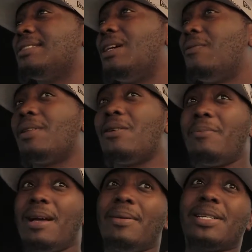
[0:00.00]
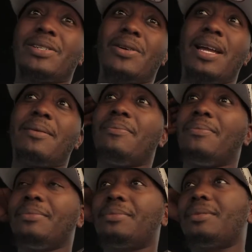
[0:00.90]
Hopefully we'll be able to stream
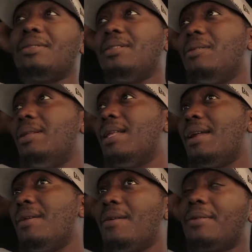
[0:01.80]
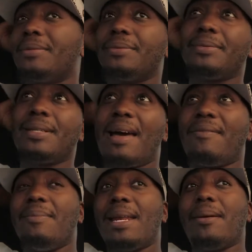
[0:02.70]
a little bit later.
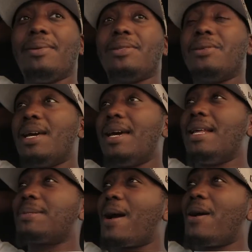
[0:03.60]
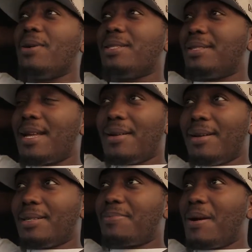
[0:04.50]
Haven't been able to yet. And that's probably what's, I don't
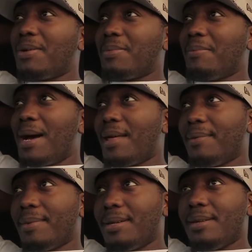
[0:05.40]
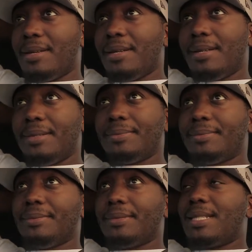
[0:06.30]
know, that's probably what's been bothering me.
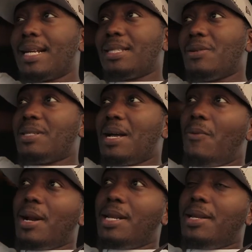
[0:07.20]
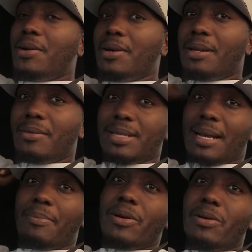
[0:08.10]
It's like as soon as I wanted to do it, it was
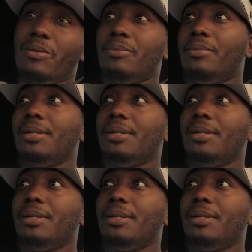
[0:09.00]
like boom.